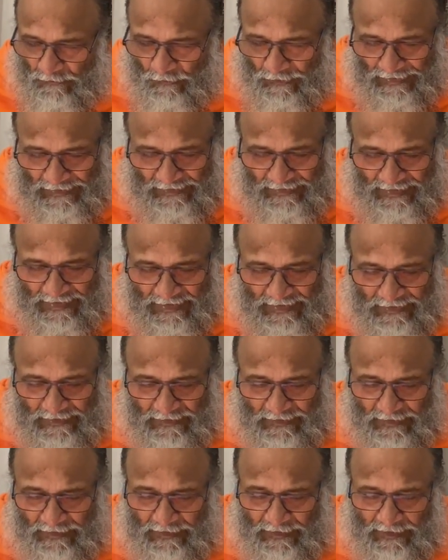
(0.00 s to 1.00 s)
one
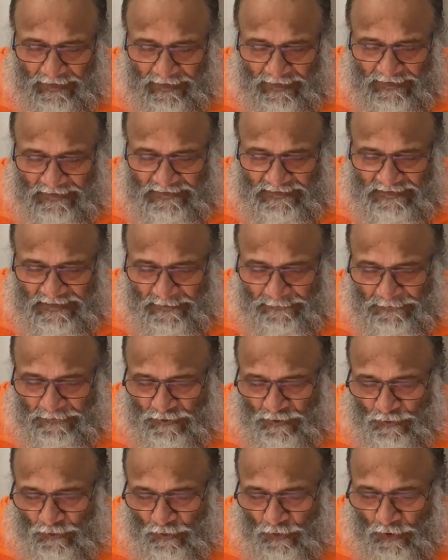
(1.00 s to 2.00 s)
can accept
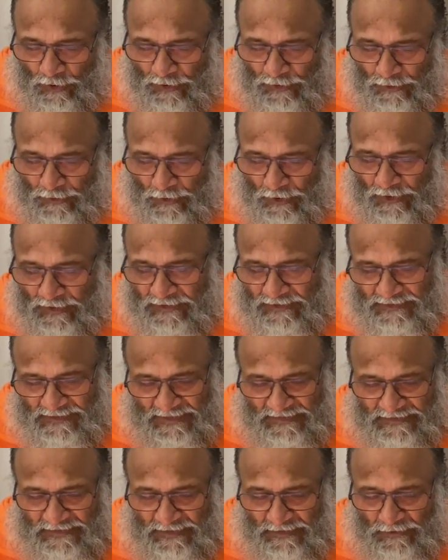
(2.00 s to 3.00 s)
to call knowledge
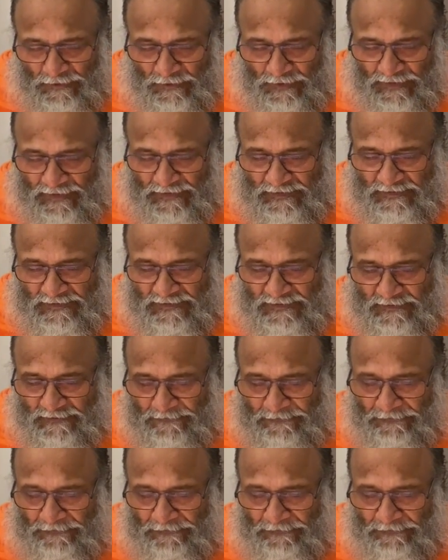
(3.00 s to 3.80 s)
as ignorance.